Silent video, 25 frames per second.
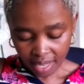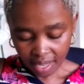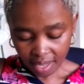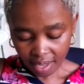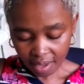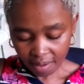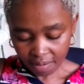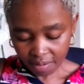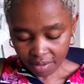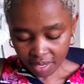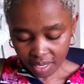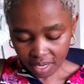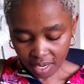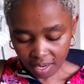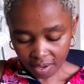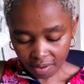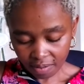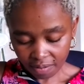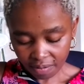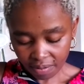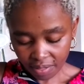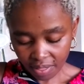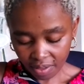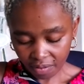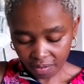even
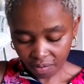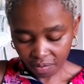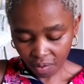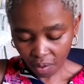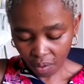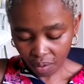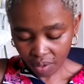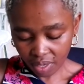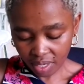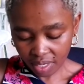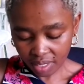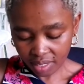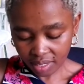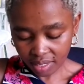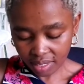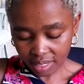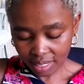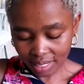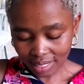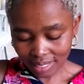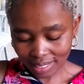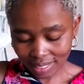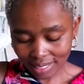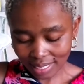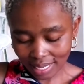if the focus
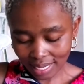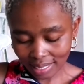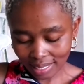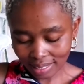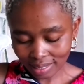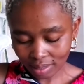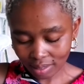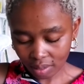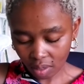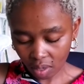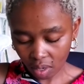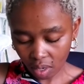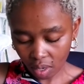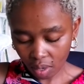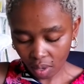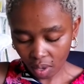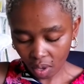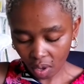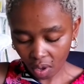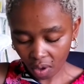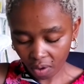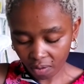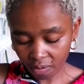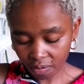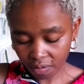is that
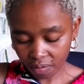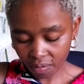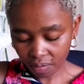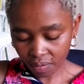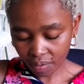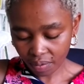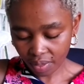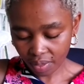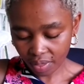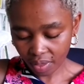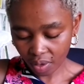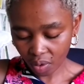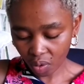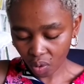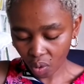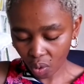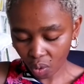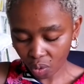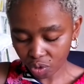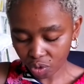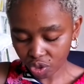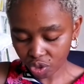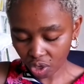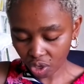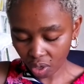of the
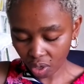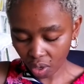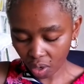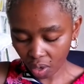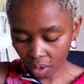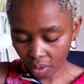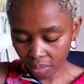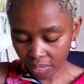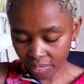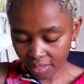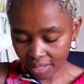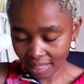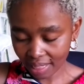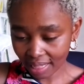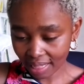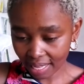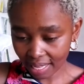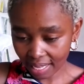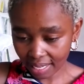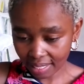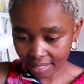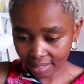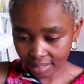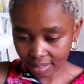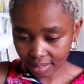coach on the
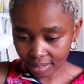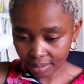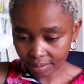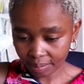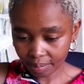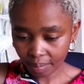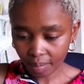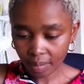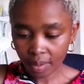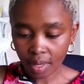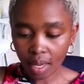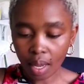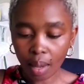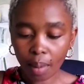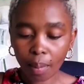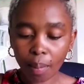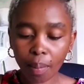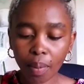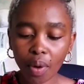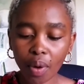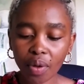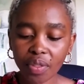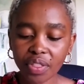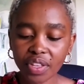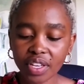client.
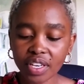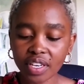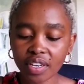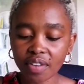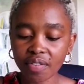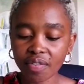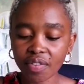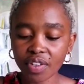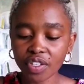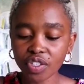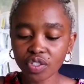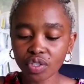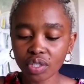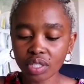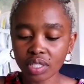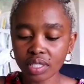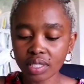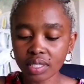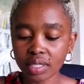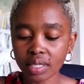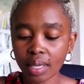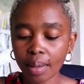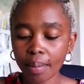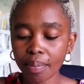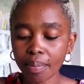Both
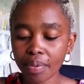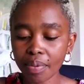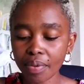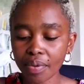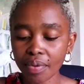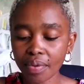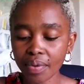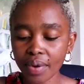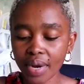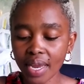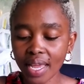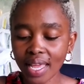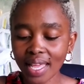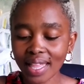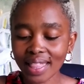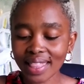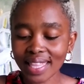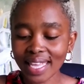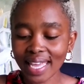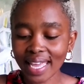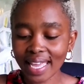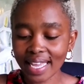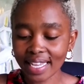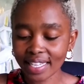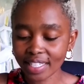individuals bring
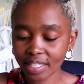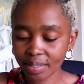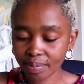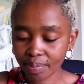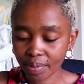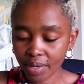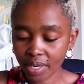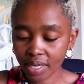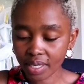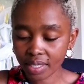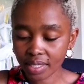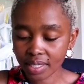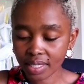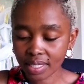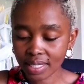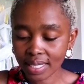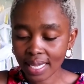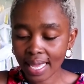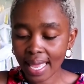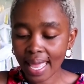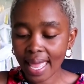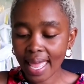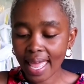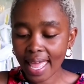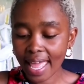their experience,
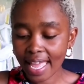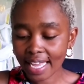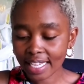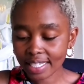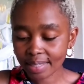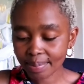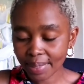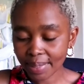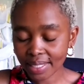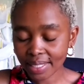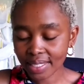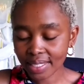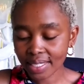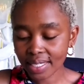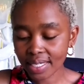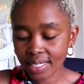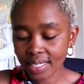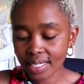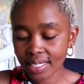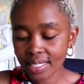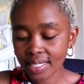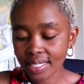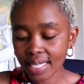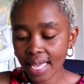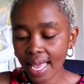
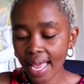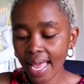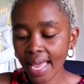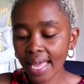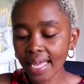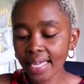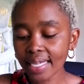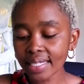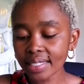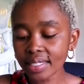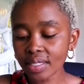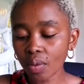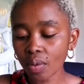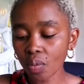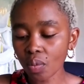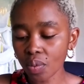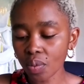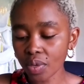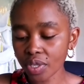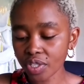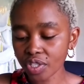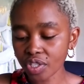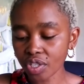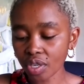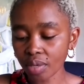expertise, and
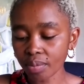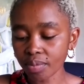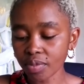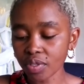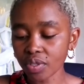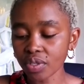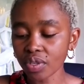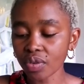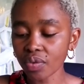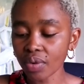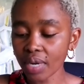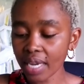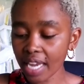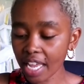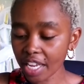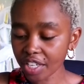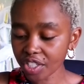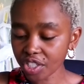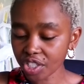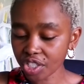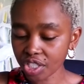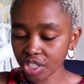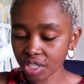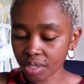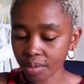wisdom to the
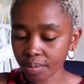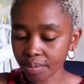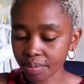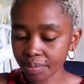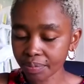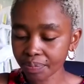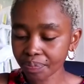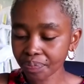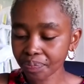relationship.